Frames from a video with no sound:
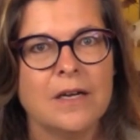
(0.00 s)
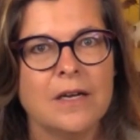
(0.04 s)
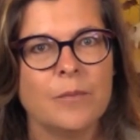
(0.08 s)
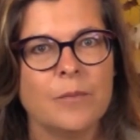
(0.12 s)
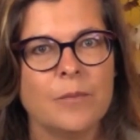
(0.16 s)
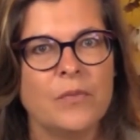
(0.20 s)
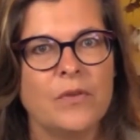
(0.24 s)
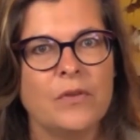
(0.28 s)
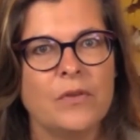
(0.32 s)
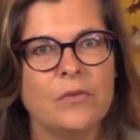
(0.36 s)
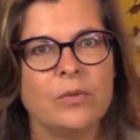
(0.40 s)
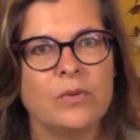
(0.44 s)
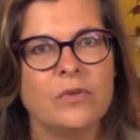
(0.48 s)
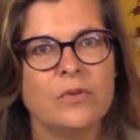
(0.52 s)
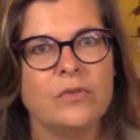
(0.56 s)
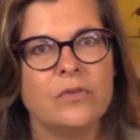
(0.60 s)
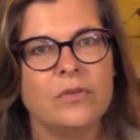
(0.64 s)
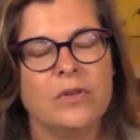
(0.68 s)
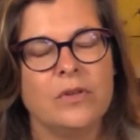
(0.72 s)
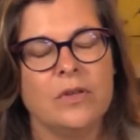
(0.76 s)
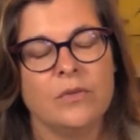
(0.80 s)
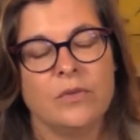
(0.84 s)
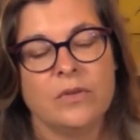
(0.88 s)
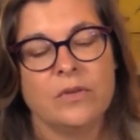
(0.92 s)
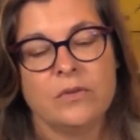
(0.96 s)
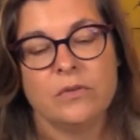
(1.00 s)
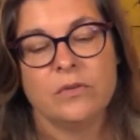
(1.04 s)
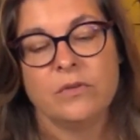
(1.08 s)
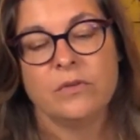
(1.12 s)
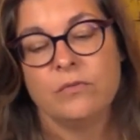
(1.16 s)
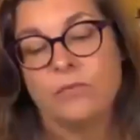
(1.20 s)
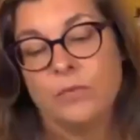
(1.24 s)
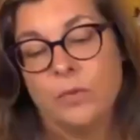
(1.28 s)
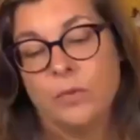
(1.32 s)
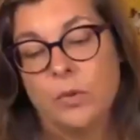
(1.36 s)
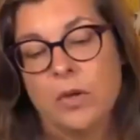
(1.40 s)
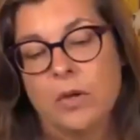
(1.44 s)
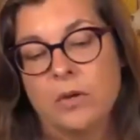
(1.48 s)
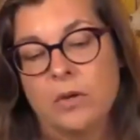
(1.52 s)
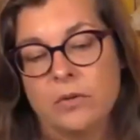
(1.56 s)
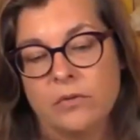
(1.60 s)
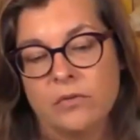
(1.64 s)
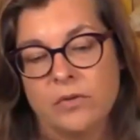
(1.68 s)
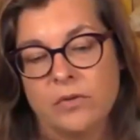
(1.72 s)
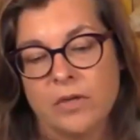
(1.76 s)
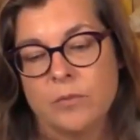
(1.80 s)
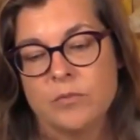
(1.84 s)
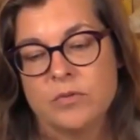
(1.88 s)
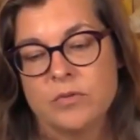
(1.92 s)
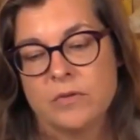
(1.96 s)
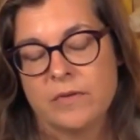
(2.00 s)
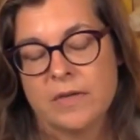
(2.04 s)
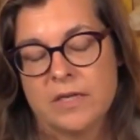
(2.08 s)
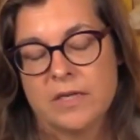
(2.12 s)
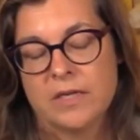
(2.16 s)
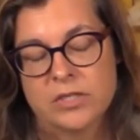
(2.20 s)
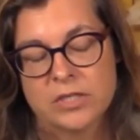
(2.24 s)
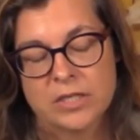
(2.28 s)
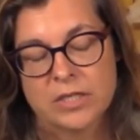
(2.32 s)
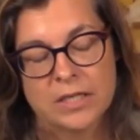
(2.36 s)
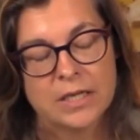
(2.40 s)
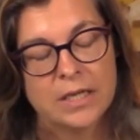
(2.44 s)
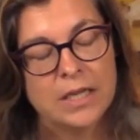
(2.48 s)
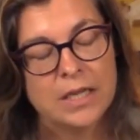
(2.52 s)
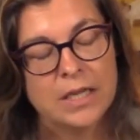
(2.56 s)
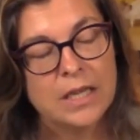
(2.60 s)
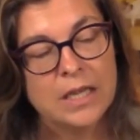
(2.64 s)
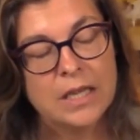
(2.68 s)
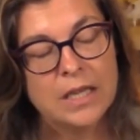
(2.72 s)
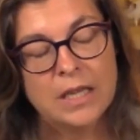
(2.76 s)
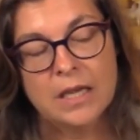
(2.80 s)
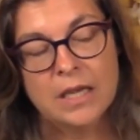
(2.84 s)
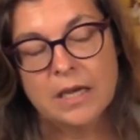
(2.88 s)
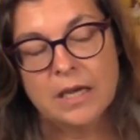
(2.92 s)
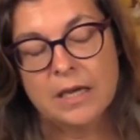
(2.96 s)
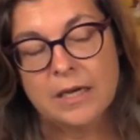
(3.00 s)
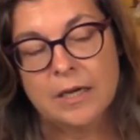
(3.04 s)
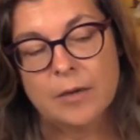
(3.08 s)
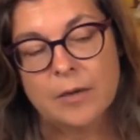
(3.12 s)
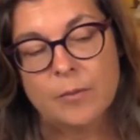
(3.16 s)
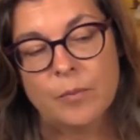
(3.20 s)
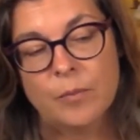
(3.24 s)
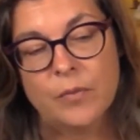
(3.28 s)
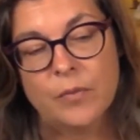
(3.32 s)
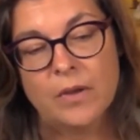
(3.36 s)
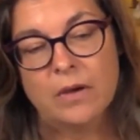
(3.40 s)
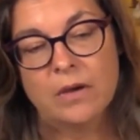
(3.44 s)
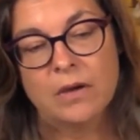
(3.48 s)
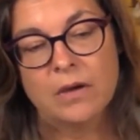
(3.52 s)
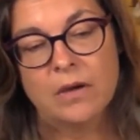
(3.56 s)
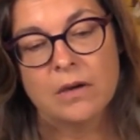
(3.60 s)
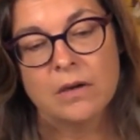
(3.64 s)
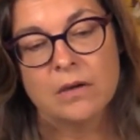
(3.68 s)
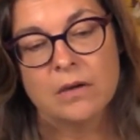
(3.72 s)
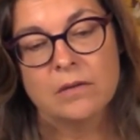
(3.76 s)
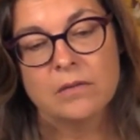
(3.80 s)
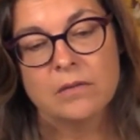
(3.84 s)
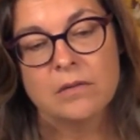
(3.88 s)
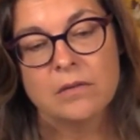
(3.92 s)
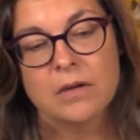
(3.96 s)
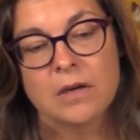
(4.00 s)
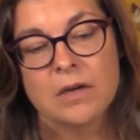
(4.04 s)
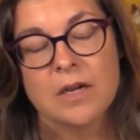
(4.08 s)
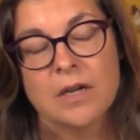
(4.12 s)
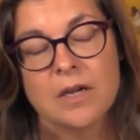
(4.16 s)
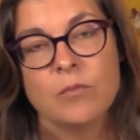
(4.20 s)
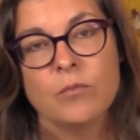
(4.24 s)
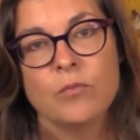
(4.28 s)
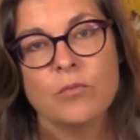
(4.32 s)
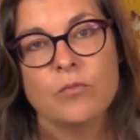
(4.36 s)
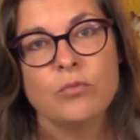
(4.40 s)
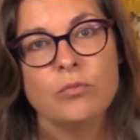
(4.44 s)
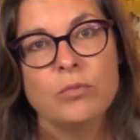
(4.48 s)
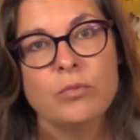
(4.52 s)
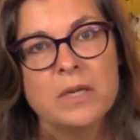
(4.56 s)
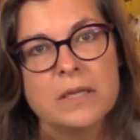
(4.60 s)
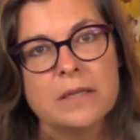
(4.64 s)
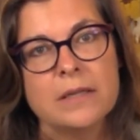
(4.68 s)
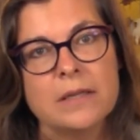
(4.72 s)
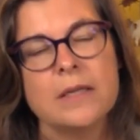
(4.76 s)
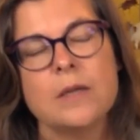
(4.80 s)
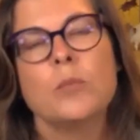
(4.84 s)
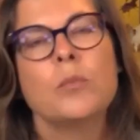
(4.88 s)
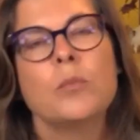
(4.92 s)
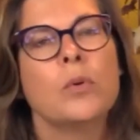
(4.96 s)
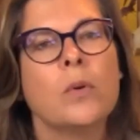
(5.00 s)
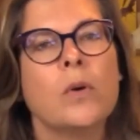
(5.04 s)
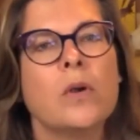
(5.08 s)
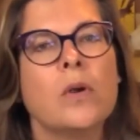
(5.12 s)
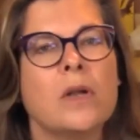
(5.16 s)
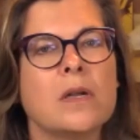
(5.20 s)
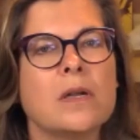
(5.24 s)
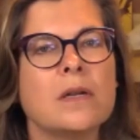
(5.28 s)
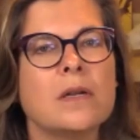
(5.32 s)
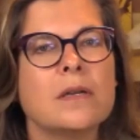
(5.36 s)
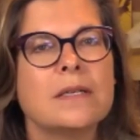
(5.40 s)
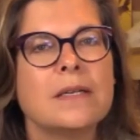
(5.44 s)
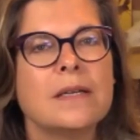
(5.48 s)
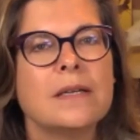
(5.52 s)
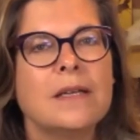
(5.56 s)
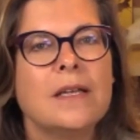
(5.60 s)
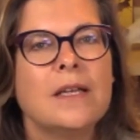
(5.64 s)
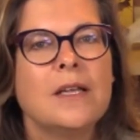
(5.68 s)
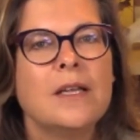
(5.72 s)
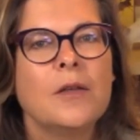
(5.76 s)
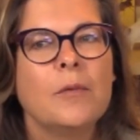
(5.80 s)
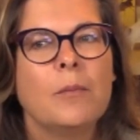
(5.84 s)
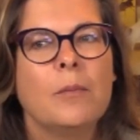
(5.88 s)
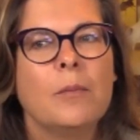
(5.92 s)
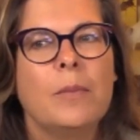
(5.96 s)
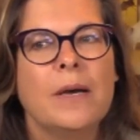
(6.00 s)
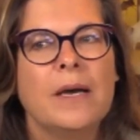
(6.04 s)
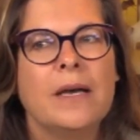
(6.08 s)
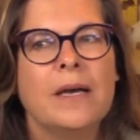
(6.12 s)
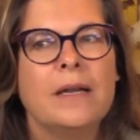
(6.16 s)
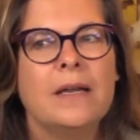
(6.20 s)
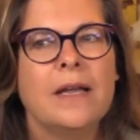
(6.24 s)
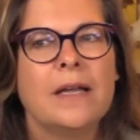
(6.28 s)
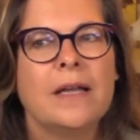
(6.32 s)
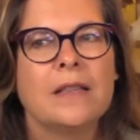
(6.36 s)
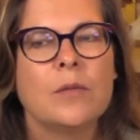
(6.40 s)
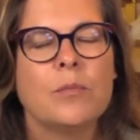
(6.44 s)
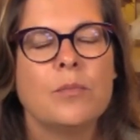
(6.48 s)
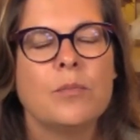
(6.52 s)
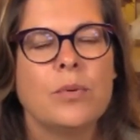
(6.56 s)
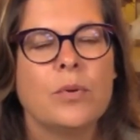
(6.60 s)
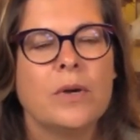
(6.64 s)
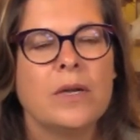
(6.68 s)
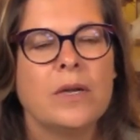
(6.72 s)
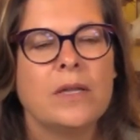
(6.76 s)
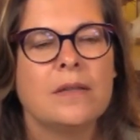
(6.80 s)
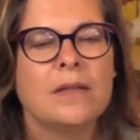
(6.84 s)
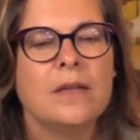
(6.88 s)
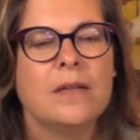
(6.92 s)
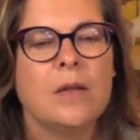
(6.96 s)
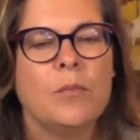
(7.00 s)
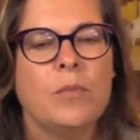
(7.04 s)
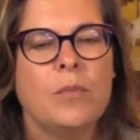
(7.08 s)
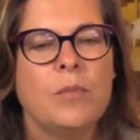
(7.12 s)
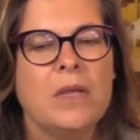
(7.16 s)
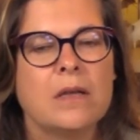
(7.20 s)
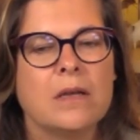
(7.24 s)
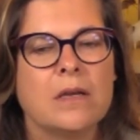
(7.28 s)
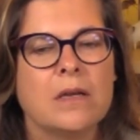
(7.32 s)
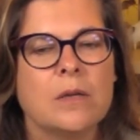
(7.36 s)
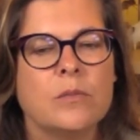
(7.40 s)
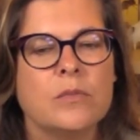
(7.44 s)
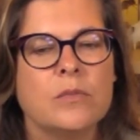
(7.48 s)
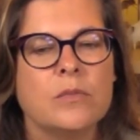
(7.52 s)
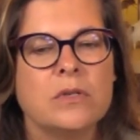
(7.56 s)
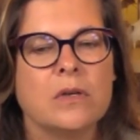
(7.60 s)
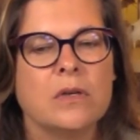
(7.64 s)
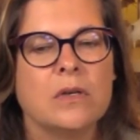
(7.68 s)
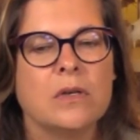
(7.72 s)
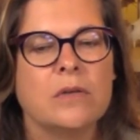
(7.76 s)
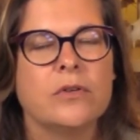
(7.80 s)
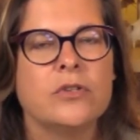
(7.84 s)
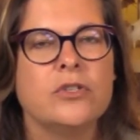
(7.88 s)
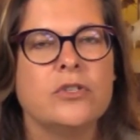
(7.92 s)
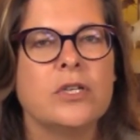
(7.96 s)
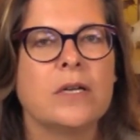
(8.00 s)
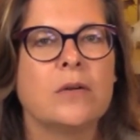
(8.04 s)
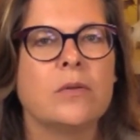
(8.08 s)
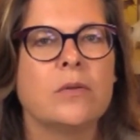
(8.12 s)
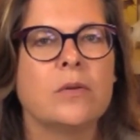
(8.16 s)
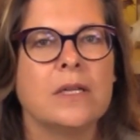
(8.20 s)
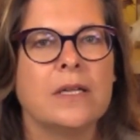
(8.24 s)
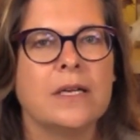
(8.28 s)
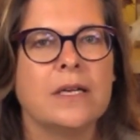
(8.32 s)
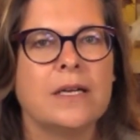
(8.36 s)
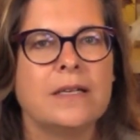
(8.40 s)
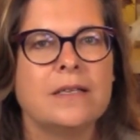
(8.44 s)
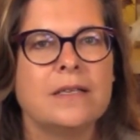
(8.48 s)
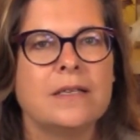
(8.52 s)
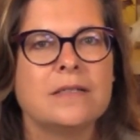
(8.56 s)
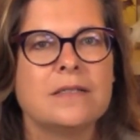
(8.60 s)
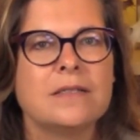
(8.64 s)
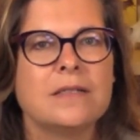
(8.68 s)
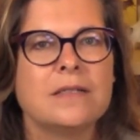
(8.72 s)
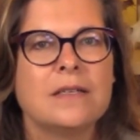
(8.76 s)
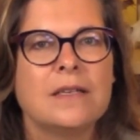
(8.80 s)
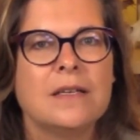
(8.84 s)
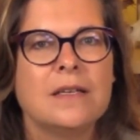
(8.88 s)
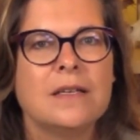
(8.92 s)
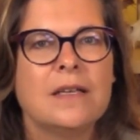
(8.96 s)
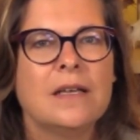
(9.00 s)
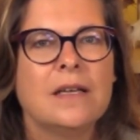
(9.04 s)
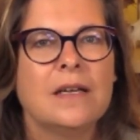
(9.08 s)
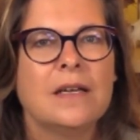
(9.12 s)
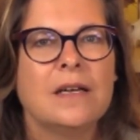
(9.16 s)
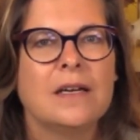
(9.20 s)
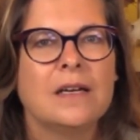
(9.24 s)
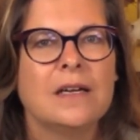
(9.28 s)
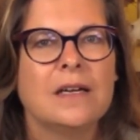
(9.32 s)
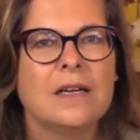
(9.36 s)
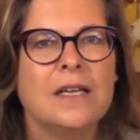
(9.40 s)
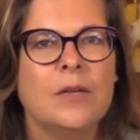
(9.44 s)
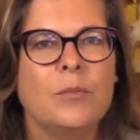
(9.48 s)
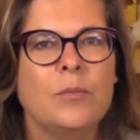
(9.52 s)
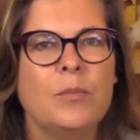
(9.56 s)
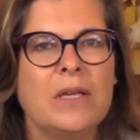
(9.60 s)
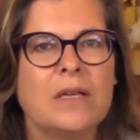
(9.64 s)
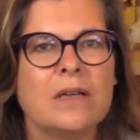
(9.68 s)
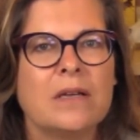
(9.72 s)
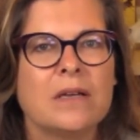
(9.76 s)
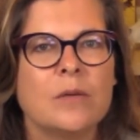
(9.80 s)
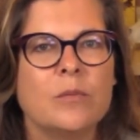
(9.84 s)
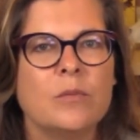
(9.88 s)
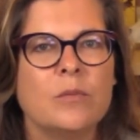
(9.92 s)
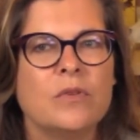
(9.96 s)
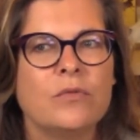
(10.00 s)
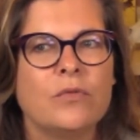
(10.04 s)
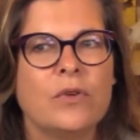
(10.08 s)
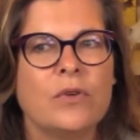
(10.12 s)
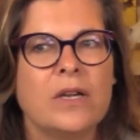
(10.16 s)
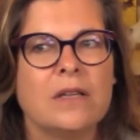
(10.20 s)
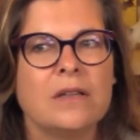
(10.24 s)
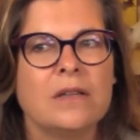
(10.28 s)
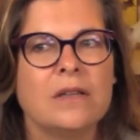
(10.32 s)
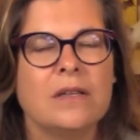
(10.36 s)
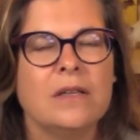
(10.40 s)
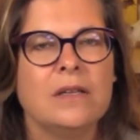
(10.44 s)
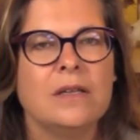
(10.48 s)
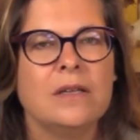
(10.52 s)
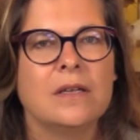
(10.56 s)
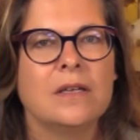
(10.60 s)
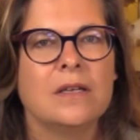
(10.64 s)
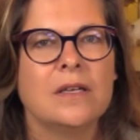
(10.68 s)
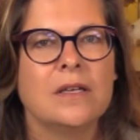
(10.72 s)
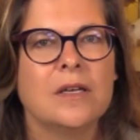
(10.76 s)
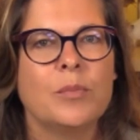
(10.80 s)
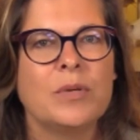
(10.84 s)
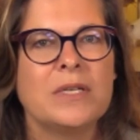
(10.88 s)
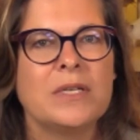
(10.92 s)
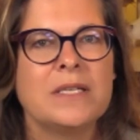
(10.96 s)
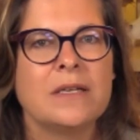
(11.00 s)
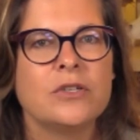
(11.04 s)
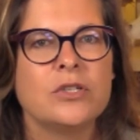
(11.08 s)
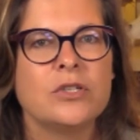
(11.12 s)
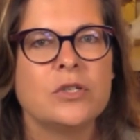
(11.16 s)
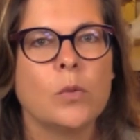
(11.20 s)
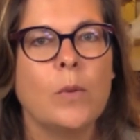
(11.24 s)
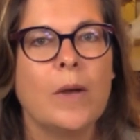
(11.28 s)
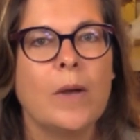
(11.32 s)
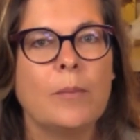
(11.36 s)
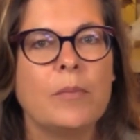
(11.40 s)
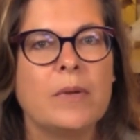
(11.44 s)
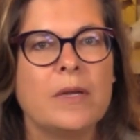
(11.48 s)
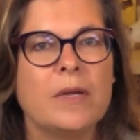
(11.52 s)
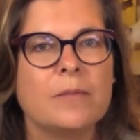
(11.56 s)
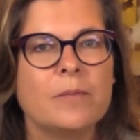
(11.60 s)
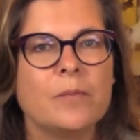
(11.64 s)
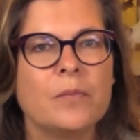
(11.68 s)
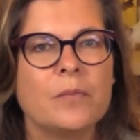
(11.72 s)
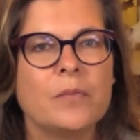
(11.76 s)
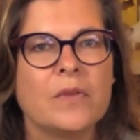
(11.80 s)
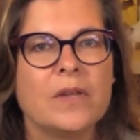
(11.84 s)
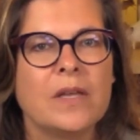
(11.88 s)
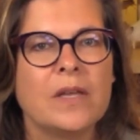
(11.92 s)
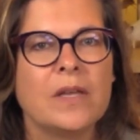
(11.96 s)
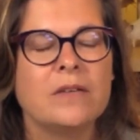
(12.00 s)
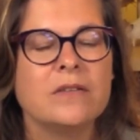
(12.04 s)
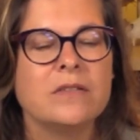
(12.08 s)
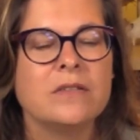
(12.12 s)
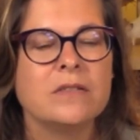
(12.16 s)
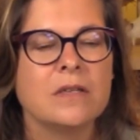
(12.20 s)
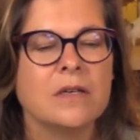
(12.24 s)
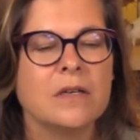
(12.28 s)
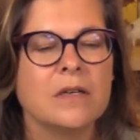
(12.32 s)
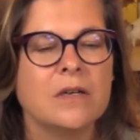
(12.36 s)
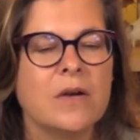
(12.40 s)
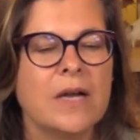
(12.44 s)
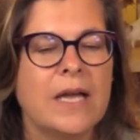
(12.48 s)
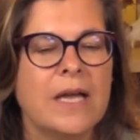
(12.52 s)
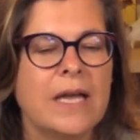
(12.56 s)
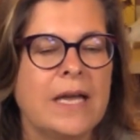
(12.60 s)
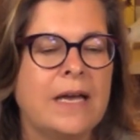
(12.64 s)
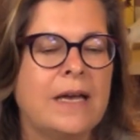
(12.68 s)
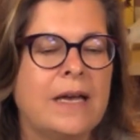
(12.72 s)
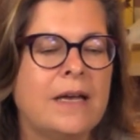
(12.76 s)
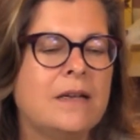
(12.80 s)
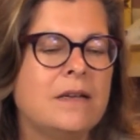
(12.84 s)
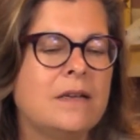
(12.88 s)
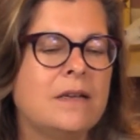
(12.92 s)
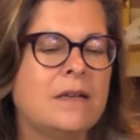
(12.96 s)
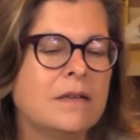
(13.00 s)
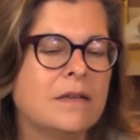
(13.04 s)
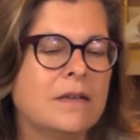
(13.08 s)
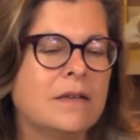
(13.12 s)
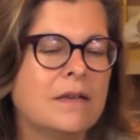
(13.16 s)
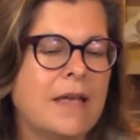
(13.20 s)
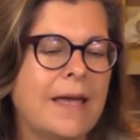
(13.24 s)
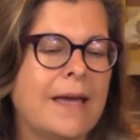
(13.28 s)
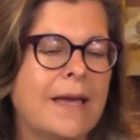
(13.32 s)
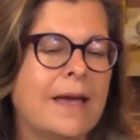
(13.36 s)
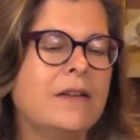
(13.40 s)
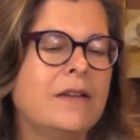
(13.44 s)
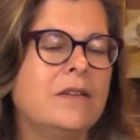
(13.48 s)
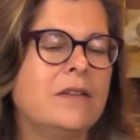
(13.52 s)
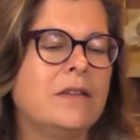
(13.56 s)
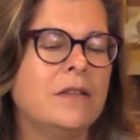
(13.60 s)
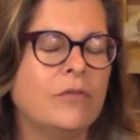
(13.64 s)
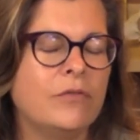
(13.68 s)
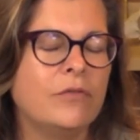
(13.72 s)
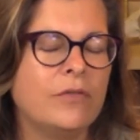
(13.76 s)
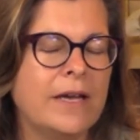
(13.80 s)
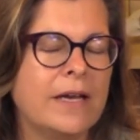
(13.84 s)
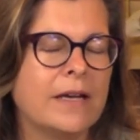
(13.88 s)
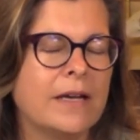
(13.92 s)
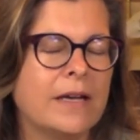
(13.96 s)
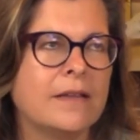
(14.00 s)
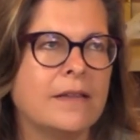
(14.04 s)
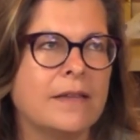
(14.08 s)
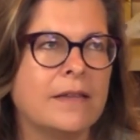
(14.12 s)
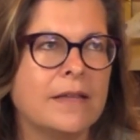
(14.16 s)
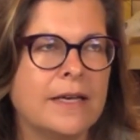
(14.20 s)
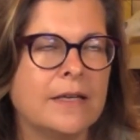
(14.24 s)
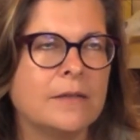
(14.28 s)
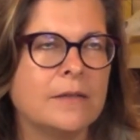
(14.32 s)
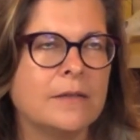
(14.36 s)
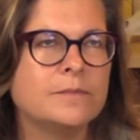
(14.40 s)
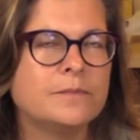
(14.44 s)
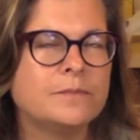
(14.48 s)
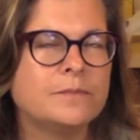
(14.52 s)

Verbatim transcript: This was Foucault's observation, are really important. But at the point that it becomes overgeneralized, it becomes, frankly, a potential weapon. And so add to the fact that